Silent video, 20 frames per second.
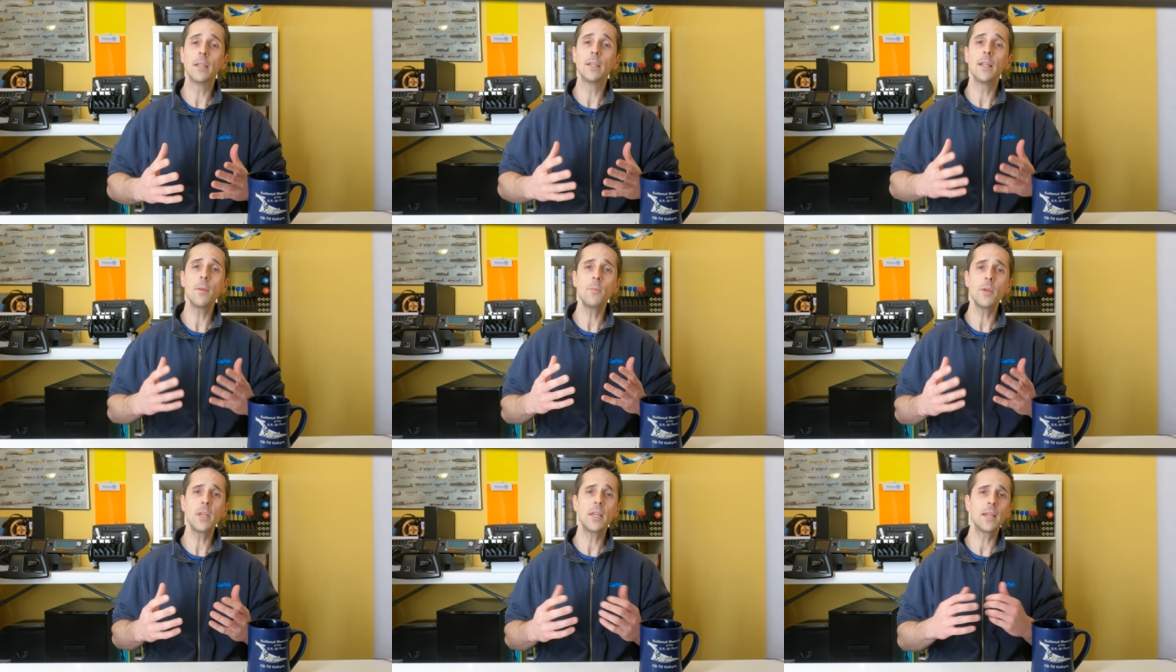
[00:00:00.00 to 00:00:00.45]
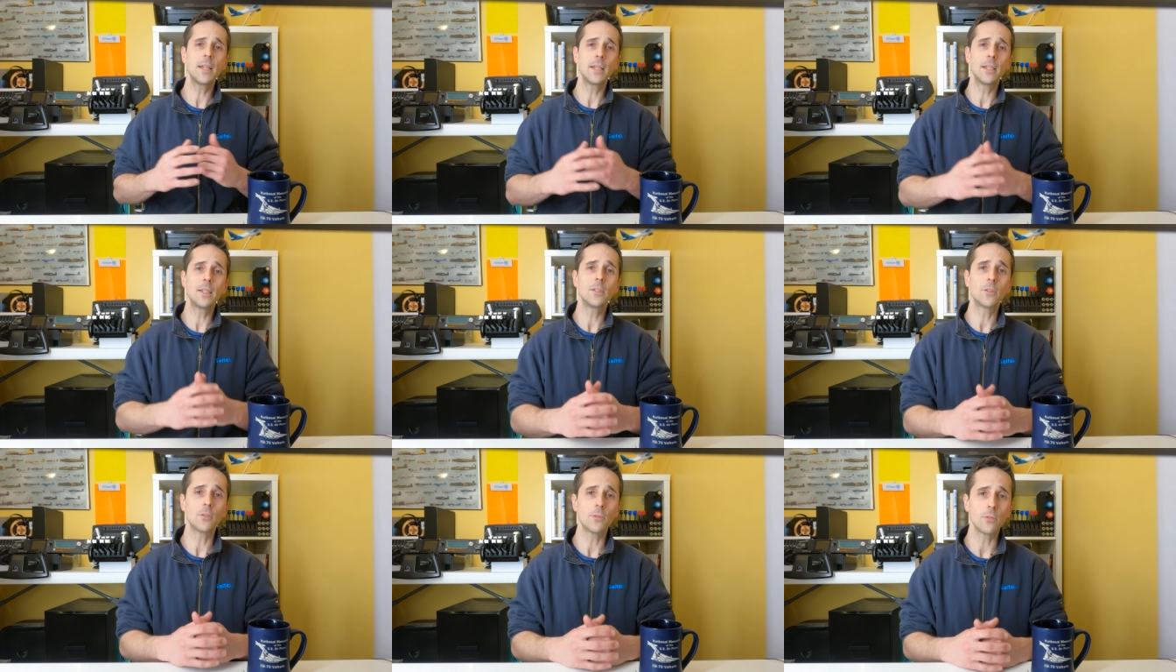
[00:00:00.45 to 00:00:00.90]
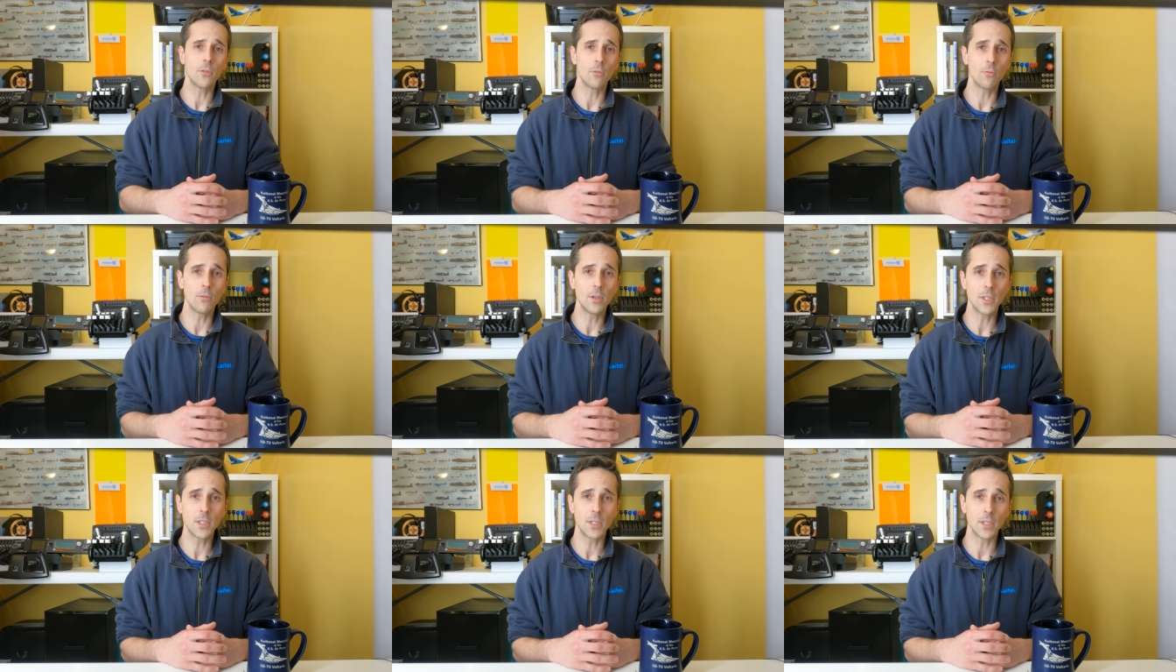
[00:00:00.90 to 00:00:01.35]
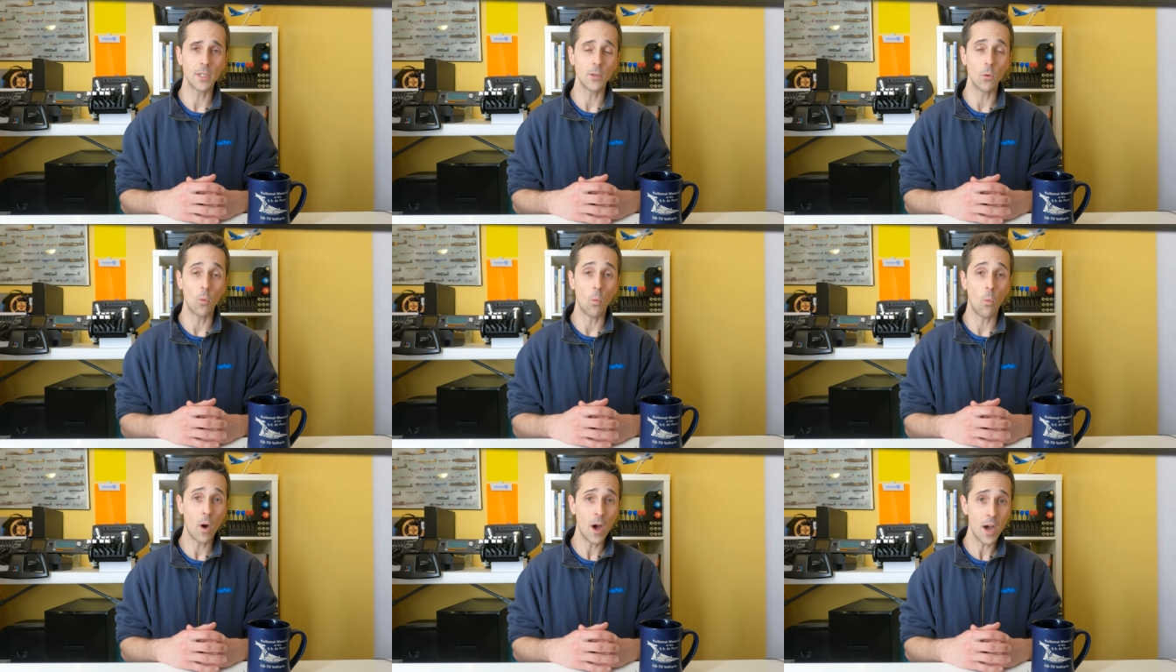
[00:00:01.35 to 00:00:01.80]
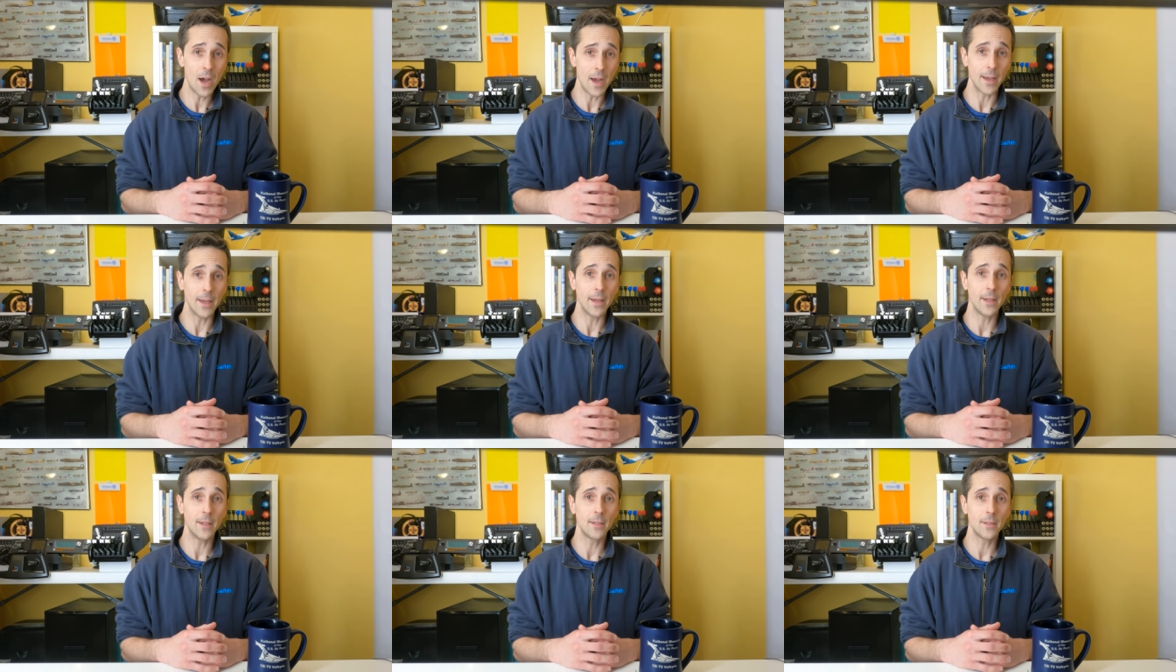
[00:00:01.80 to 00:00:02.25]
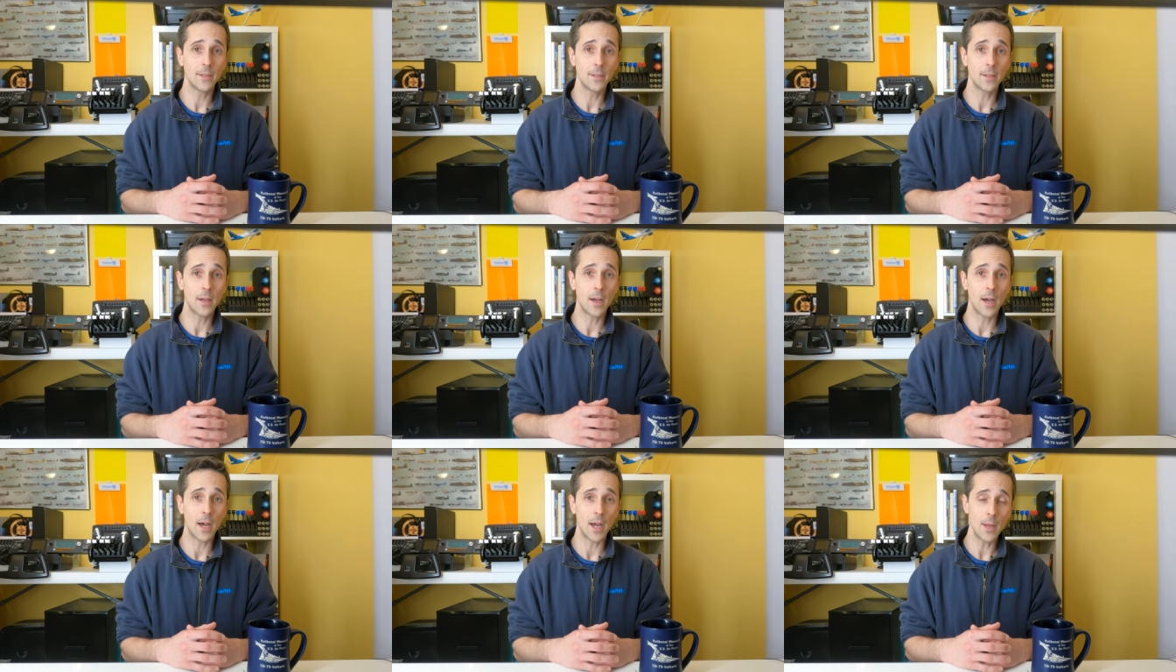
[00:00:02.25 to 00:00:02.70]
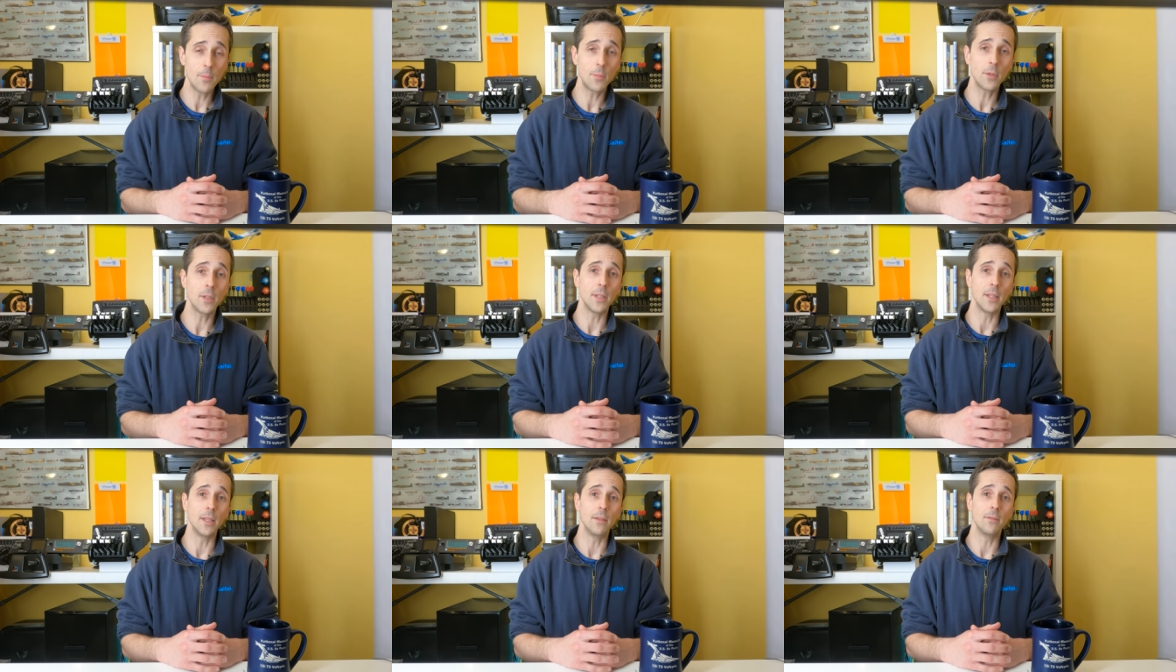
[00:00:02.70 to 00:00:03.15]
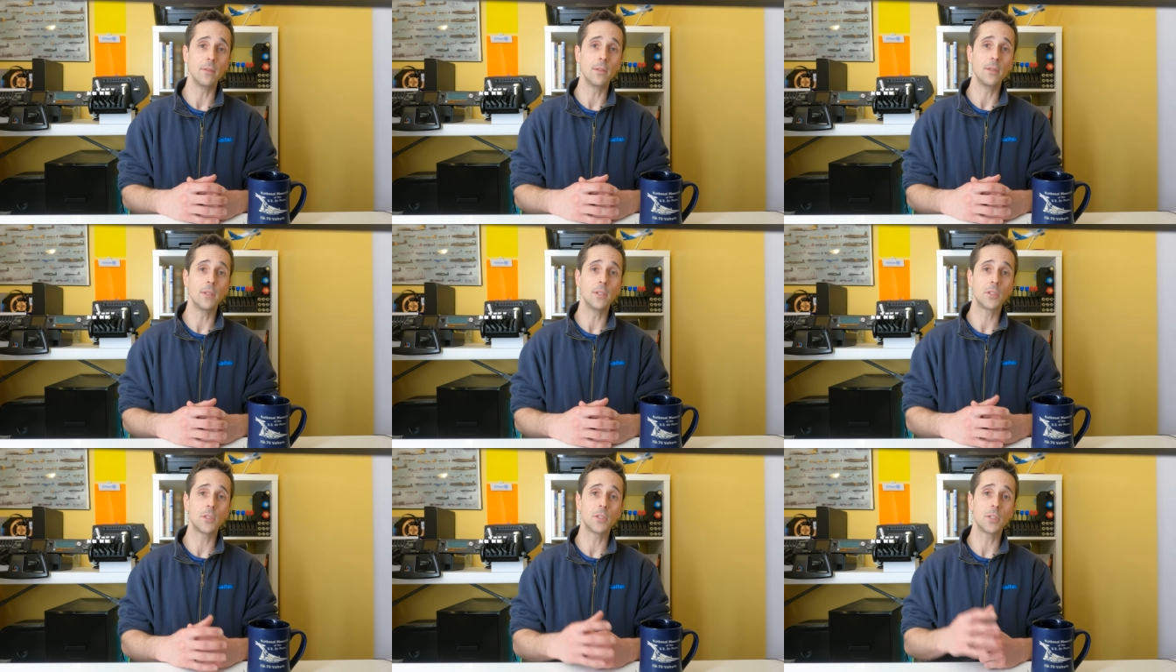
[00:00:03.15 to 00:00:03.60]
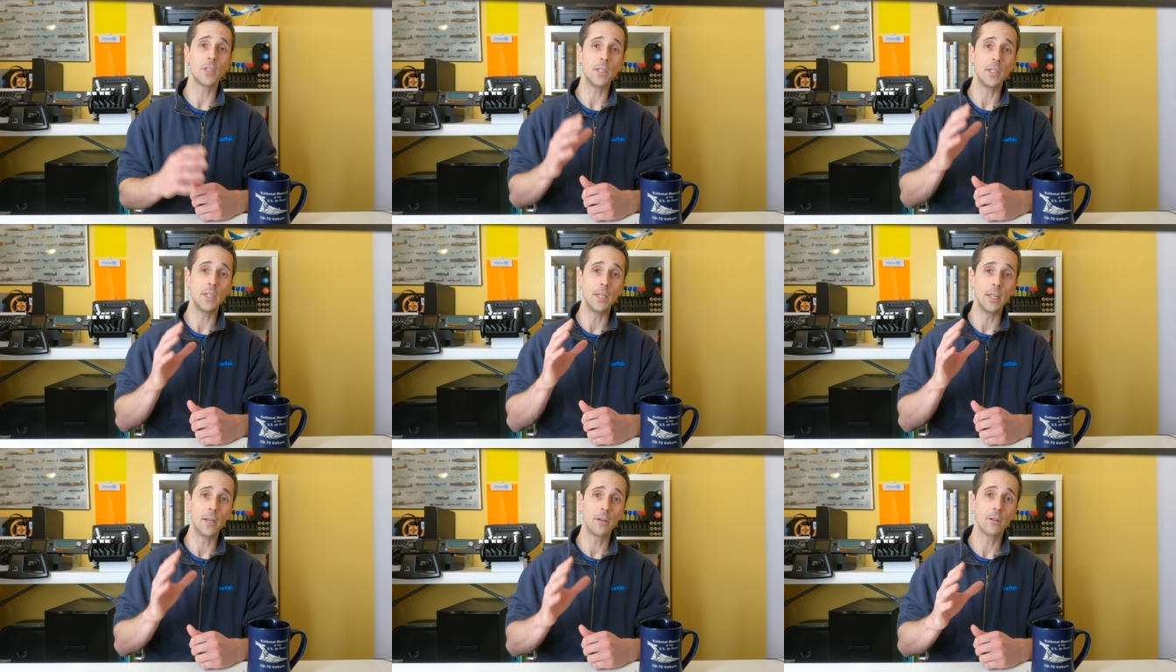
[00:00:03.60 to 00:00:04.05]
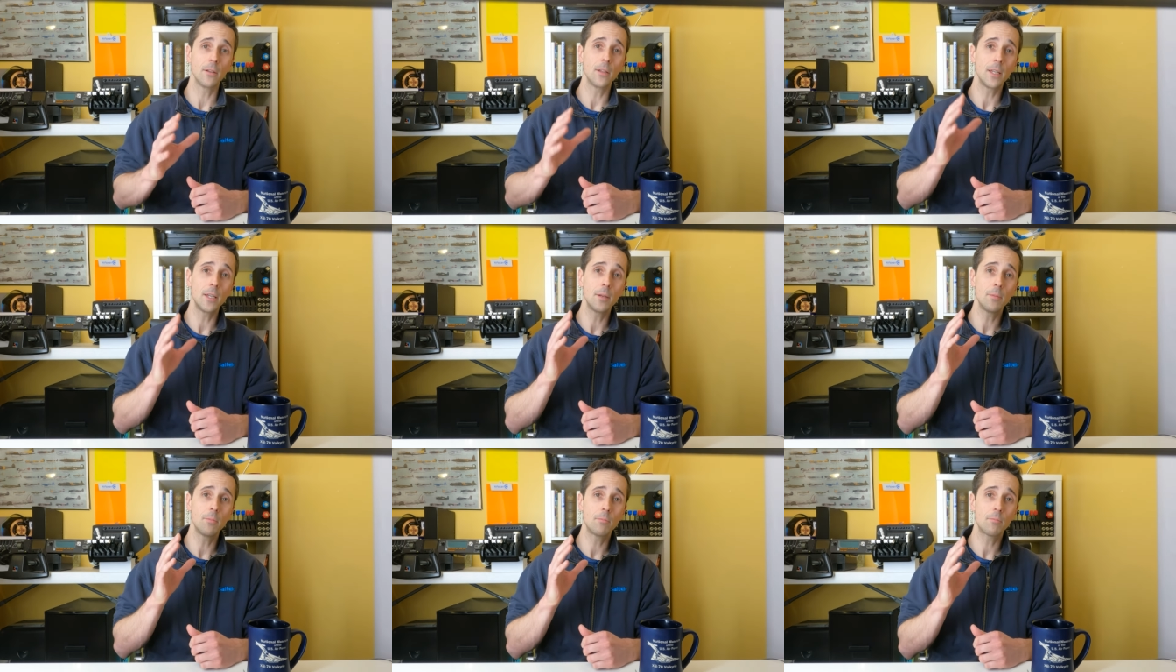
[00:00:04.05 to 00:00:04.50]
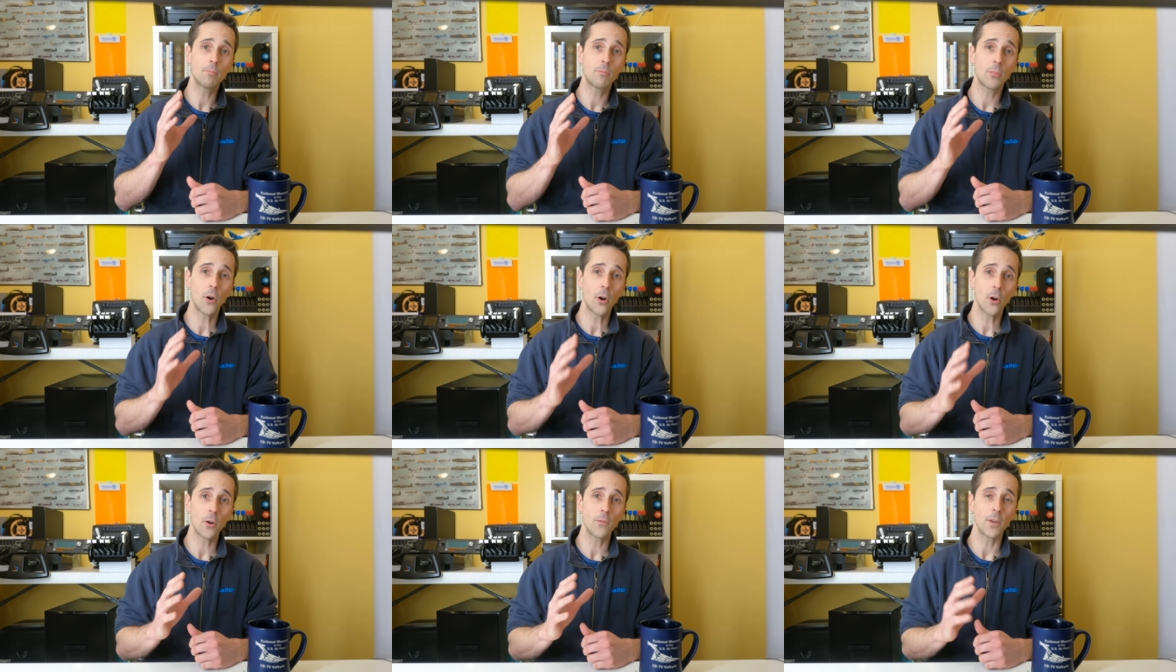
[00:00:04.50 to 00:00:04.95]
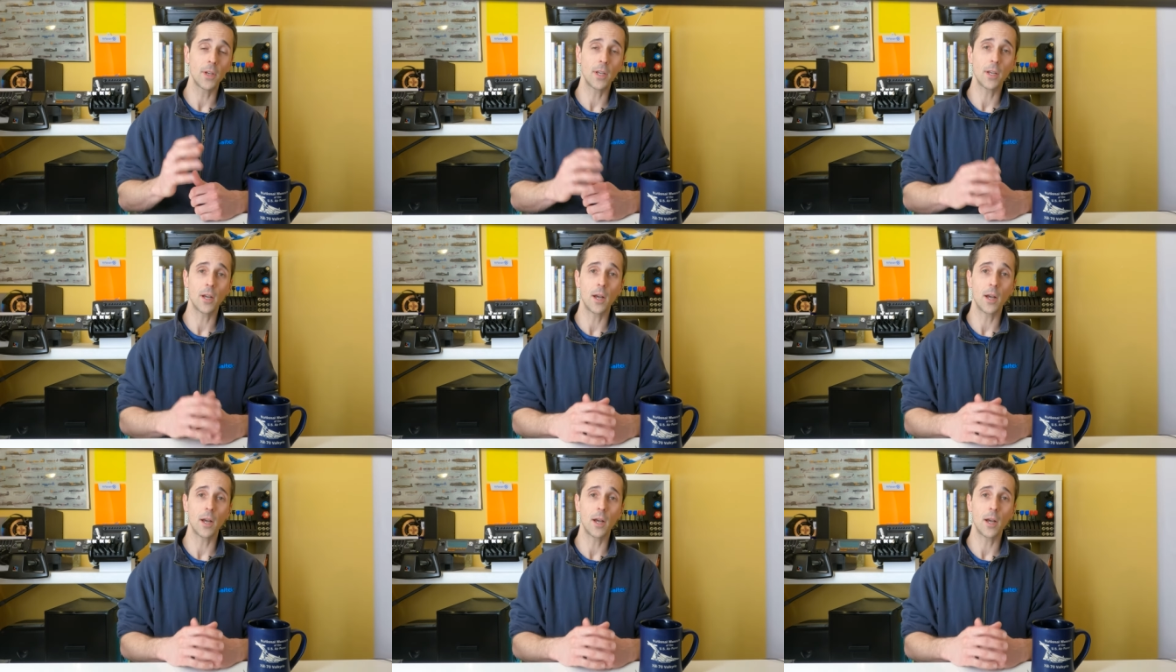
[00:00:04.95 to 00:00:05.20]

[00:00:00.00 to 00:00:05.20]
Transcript: let me get into the reasoning why I believe this is a nearly perfect